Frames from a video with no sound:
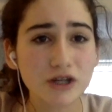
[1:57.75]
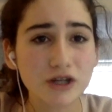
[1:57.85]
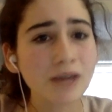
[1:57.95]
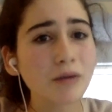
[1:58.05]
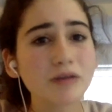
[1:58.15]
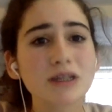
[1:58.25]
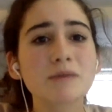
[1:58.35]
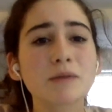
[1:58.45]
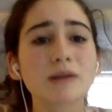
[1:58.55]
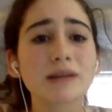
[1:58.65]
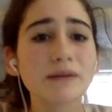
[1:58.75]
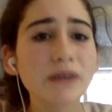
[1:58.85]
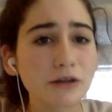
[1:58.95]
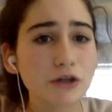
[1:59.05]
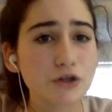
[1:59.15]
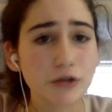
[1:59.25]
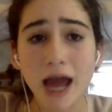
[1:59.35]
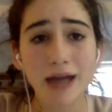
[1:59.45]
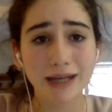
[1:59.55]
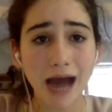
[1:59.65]
Think about these people living on the street,
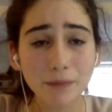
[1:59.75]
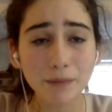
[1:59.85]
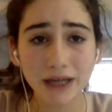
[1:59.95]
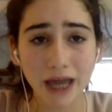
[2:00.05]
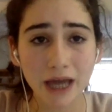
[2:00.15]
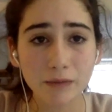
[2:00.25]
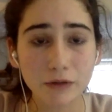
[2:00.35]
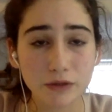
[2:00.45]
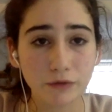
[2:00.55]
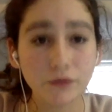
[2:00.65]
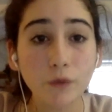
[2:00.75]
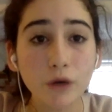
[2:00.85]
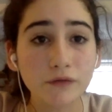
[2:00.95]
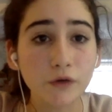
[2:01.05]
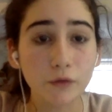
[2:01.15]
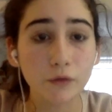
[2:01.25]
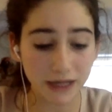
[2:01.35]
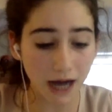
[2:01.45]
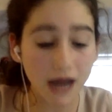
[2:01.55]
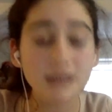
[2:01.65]
not being able to afford food
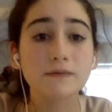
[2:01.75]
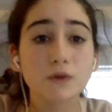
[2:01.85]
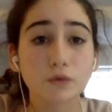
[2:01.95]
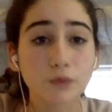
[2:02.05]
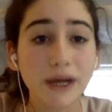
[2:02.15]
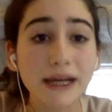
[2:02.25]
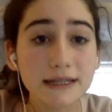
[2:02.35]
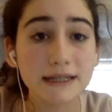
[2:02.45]
because of the raise